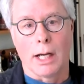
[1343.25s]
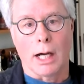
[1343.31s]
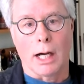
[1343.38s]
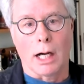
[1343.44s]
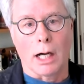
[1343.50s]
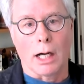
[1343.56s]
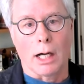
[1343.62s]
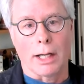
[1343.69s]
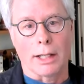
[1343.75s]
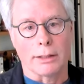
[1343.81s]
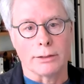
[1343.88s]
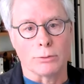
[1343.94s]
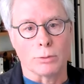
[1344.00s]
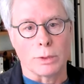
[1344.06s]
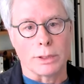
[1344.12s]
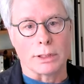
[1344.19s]
Uh,
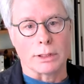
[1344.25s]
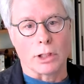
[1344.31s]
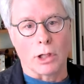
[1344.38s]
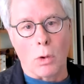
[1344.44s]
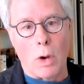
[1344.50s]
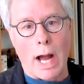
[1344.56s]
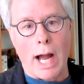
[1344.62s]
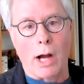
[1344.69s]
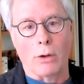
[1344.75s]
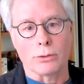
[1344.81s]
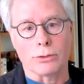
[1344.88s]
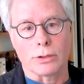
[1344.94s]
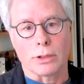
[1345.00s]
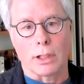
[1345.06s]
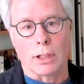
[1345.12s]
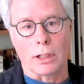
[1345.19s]
and we can go
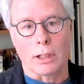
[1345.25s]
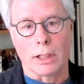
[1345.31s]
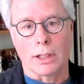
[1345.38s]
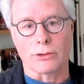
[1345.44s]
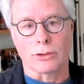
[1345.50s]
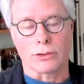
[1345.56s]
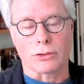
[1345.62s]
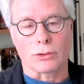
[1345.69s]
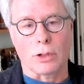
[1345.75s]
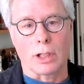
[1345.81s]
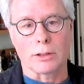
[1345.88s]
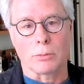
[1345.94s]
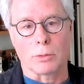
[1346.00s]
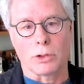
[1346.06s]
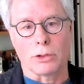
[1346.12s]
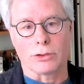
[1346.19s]
out uh, as
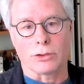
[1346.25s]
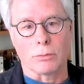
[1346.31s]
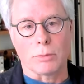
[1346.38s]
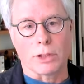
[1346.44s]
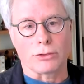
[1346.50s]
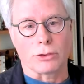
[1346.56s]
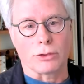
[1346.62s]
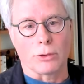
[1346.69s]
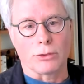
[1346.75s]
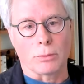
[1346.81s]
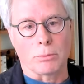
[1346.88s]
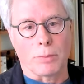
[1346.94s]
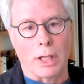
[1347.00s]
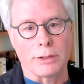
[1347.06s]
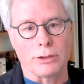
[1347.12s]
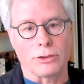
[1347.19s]
astronomers and measure those
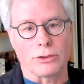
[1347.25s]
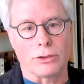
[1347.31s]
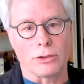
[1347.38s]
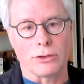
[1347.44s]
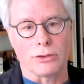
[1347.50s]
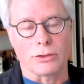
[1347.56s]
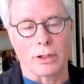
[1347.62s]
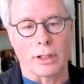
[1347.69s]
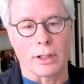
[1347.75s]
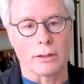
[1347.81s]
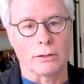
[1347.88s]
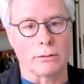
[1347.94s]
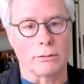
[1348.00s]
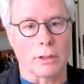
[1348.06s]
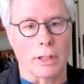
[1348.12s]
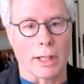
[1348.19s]
abundances
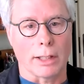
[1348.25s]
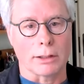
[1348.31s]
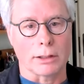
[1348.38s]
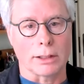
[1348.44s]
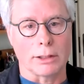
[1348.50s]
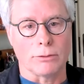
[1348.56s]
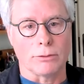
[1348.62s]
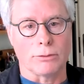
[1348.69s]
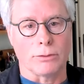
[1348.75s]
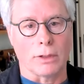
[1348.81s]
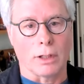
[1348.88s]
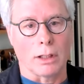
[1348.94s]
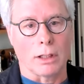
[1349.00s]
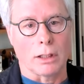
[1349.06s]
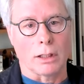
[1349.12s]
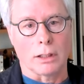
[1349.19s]
and, and give
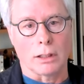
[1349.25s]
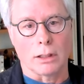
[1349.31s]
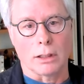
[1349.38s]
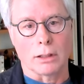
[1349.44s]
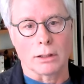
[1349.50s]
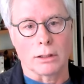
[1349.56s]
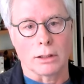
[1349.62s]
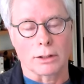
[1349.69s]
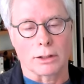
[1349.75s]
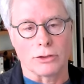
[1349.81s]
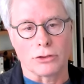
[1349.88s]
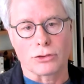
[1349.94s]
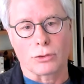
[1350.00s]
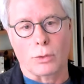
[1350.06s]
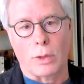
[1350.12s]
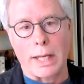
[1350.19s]
a, a
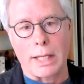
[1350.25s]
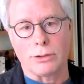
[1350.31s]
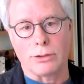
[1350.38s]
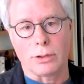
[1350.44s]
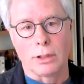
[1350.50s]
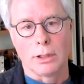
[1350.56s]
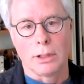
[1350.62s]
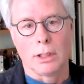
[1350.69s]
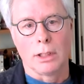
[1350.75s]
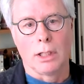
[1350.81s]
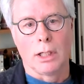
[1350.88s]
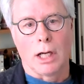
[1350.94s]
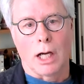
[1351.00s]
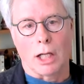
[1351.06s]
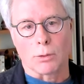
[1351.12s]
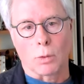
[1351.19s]
constraint
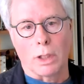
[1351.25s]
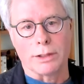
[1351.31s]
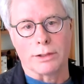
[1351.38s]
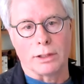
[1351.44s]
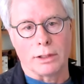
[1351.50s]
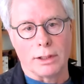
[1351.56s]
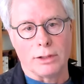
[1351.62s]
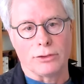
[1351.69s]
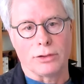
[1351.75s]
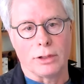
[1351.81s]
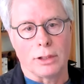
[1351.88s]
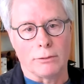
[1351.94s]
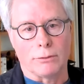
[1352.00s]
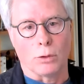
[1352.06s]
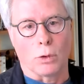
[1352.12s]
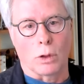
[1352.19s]
on what the density
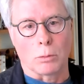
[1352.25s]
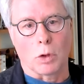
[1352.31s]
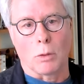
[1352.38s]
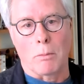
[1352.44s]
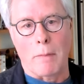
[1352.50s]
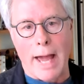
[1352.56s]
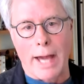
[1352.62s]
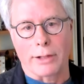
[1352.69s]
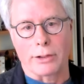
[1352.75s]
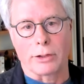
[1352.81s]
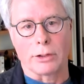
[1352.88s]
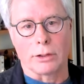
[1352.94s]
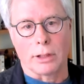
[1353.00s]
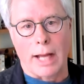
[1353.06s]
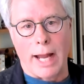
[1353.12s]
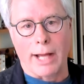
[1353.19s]
of normal
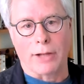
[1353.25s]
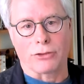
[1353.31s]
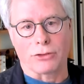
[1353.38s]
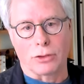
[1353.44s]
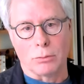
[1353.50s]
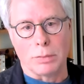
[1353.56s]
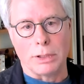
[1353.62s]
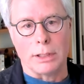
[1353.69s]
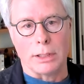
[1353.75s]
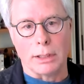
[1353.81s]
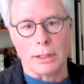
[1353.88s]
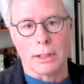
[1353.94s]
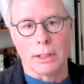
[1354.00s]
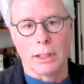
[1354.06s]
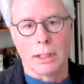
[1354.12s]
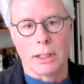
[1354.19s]
matter has to
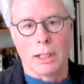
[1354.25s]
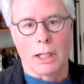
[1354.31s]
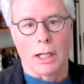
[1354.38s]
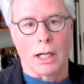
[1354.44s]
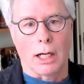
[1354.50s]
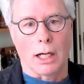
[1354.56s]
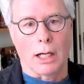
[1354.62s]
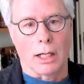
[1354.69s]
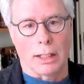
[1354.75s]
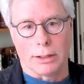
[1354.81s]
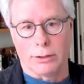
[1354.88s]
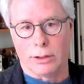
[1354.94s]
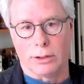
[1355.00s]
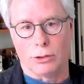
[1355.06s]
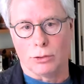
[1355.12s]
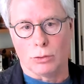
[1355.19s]
be. Uh, and
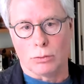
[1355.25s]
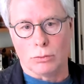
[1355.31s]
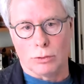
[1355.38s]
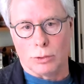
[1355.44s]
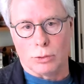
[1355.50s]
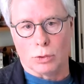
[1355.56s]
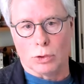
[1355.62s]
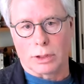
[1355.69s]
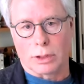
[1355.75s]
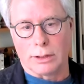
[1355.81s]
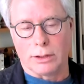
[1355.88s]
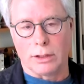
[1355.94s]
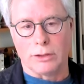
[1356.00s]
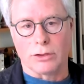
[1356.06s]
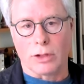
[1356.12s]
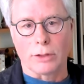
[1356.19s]
then you you look at
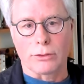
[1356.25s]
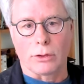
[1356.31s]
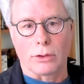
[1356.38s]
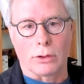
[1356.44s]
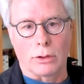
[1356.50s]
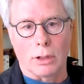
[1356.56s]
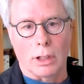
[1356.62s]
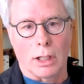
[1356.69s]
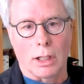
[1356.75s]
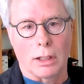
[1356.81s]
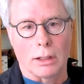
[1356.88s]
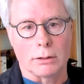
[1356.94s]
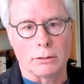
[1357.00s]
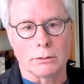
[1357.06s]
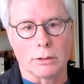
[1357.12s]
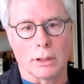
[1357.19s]
these other
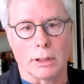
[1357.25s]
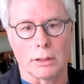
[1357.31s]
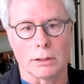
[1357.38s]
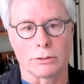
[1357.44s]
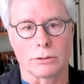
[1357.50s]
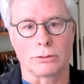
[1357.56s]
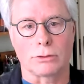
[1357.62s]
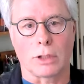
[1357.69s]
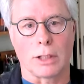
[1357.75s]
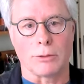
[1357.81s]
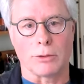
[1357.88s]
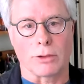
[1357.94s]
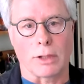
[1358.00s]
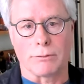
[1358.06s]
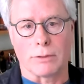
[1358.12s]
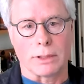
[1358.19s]
uh, uh, kinds
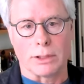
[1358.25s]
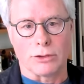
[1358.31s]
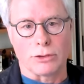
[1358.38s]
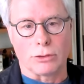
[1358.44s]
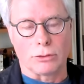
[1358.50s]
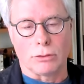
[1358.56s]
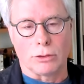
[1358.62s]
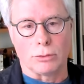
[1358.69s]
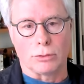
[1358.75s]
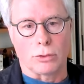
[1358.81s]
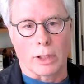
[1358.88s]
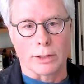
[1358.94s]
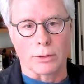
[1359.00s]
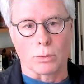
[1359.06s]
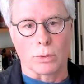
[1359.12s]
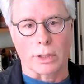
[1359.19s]
of evidence. You, you
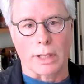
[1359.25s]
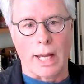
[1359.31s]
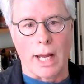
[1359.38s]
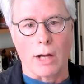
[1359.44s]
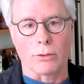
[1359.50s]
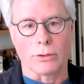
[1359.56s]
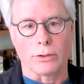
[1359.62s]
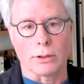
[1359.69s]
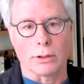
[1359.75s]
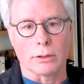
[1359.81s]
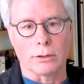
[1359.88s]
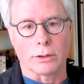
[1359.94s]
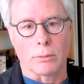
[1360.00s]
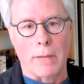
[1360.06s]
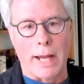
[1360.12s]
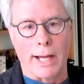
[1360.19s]
try to work out the
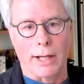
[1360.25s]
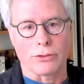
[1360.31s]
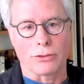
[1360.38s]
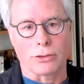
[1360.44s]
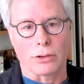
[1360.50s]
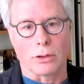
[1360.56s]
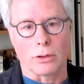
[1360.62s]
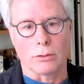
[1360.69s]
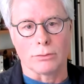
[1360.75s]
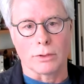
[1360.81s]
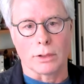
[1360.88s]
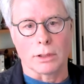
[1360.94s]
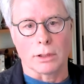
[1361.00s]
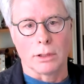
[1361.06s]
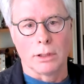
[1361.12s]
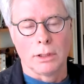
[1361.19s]
the mass of
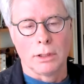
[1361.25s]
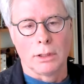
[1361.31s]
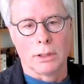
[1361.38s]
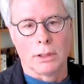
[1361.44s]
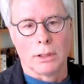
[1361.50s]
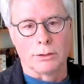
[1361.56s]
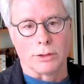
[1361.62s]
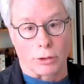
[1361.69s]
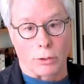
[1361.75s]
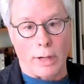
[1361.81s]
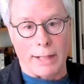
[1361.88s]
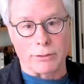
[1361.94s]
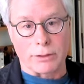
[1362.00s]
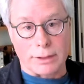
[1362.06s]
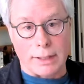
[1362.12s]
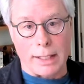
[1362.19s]
uh, the
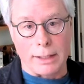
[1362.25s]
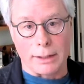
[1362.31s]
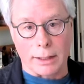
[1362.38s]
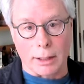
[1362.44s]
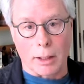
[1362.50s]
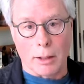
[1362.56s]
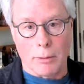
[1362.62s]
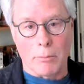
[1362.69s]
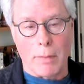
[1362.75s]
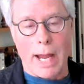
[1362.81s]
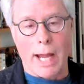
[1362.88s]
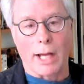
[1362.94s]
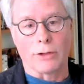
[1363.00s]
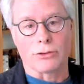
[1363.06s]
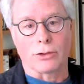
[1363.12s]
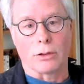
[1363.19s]
gravitating
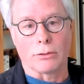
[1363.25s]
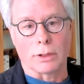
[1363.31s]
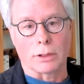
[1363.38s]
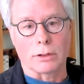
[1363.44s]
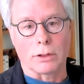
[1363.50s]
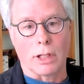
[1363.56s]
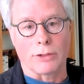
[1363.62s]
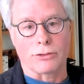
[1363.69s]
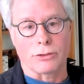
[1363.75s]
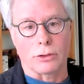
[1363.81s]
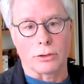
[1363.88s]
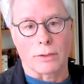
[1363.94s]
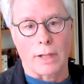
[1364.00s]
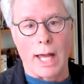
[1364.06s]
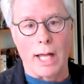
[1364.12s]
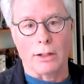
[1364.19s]
mass of a cluster
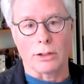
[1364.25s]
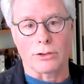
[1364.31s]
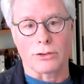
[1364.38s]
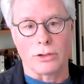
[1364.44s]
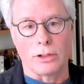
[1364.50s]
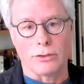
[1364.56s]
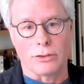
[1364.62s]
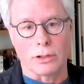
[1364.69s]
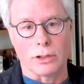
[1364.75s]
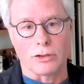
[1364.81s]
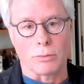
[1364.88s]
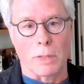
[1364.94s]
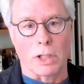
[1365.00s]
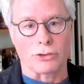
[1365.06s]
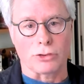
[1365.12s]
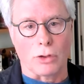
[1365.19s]
of galaxies, and it's
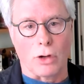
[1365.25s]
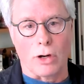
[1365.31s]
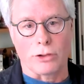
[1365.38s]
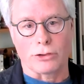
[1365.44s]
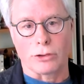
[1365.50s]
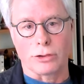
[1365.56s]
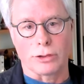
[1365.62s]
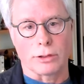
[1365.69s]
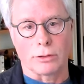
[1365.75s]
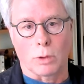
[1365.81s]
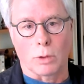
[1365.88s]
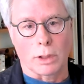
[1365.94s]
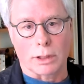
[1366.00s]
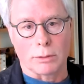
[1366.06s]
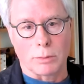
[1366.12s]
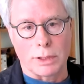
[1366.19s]
much larger than
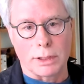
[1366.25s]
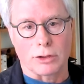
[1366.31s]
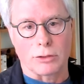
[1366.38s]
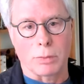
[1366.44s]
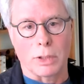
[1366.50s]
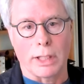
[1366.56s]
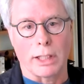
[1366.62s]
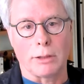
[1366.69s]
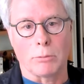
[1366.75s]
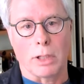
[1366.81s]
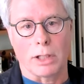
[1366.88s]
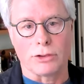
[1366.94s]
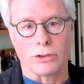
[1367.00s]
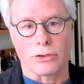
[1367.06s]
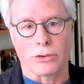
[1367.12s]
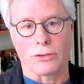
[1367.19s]
what can be explained by
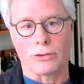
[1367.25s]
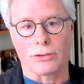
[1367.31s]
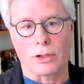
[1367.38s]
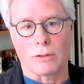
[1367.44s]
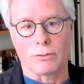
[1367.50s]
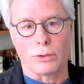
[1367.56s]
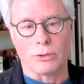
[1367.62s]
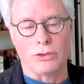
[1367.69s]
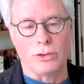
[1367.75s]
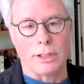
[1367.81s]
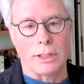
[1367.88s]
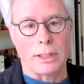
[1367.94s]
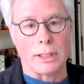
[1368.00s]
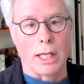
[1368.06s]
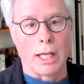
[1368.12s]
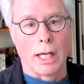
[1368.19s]
just the stuff you
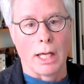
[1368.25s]
see.